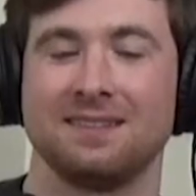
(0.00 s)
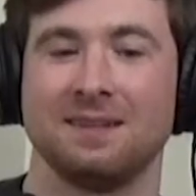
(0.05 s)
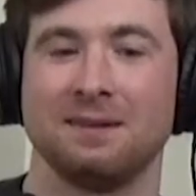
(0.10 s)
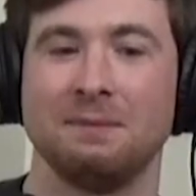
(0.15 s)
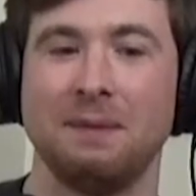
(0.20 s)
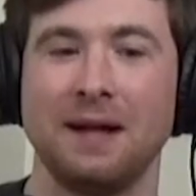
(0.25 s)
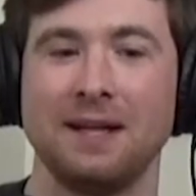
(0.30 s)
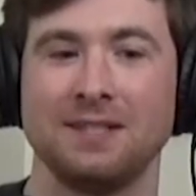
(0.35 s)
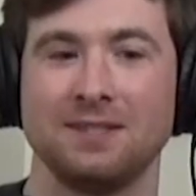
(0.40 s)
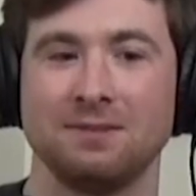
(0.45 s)

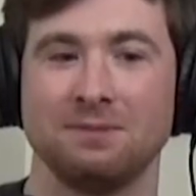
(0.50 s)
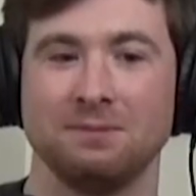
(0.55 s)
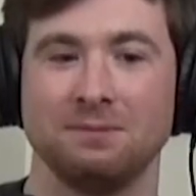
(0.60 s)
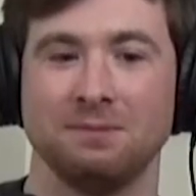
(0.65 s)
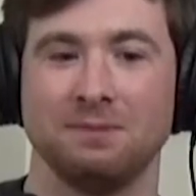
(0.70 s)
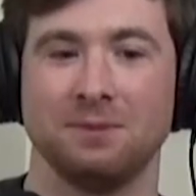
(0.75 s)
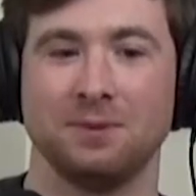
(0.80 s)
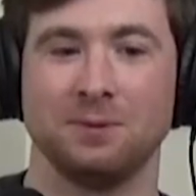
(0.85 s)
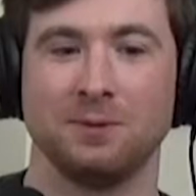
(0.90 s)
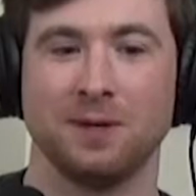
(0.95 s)

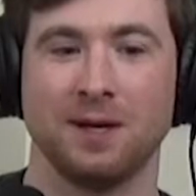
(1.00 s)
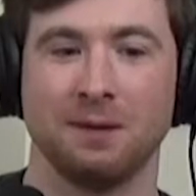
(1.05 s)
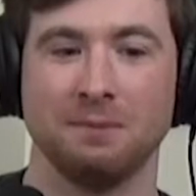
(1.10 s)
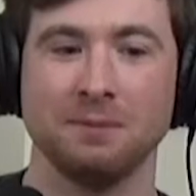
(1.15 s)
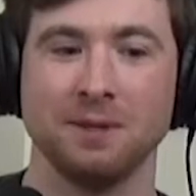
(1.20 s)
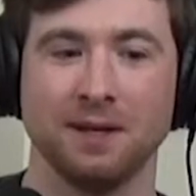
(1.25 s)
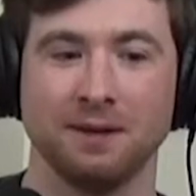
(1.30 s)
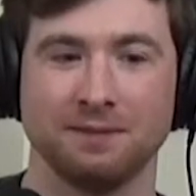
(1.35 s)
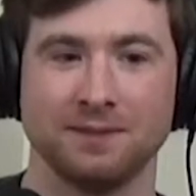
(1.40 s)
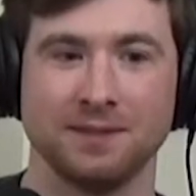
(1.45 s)
Imagine what I'm
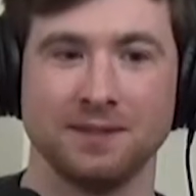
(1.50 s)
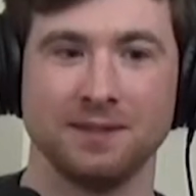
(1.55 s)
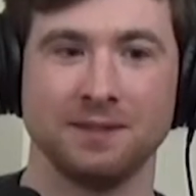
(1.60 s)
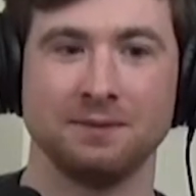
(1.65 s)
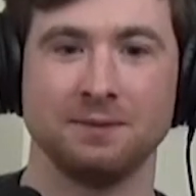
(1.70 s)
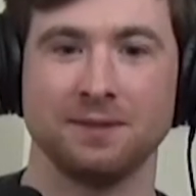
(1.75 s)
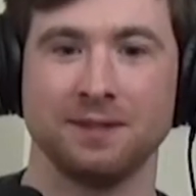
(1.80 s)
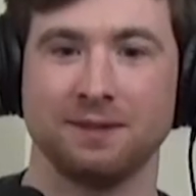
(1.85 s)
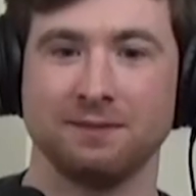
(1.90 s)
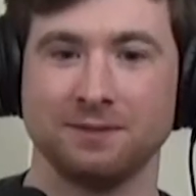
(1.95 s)
going to have to deal
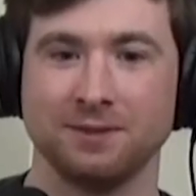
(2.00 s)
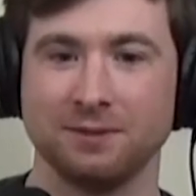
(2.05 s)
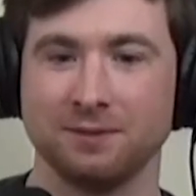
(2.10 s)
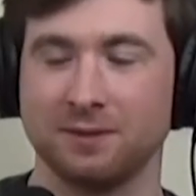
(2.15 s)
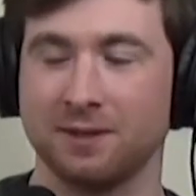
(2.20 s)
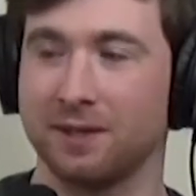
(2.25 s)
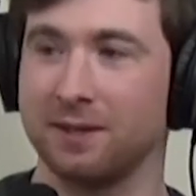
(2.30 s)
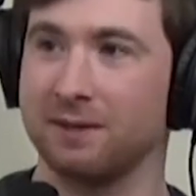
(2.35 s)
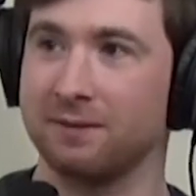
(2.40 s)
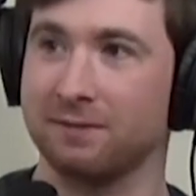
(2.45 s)
with after you
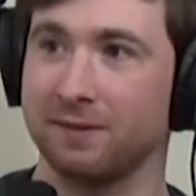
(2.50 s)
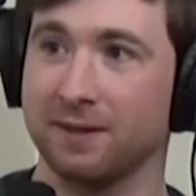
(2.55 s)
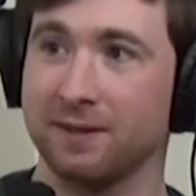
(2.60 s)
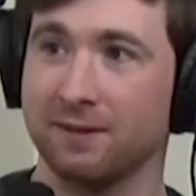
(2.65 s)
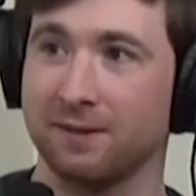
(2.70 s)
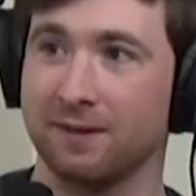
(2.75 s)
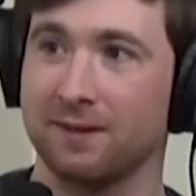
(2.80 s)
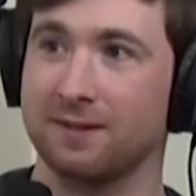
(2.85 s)
cut your finger